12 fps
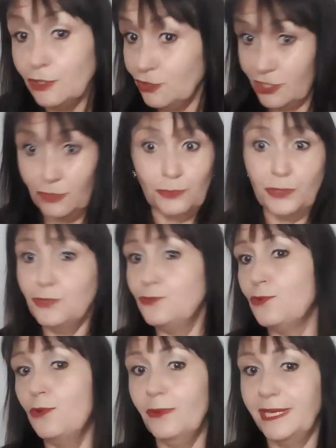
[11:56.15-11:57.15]
just
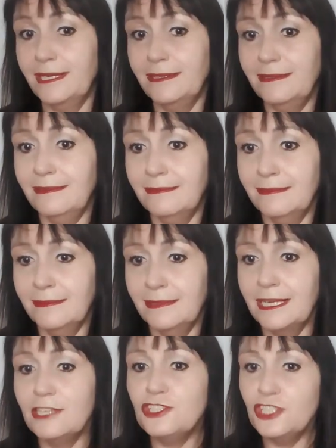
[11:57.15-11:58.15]
withdrawing,
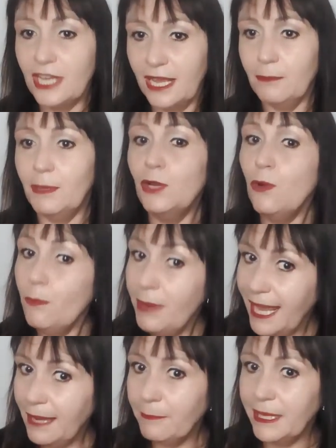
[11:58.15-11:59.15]
shaming or
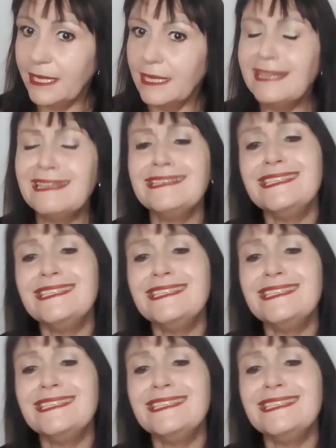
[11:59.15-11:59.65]
blaming, the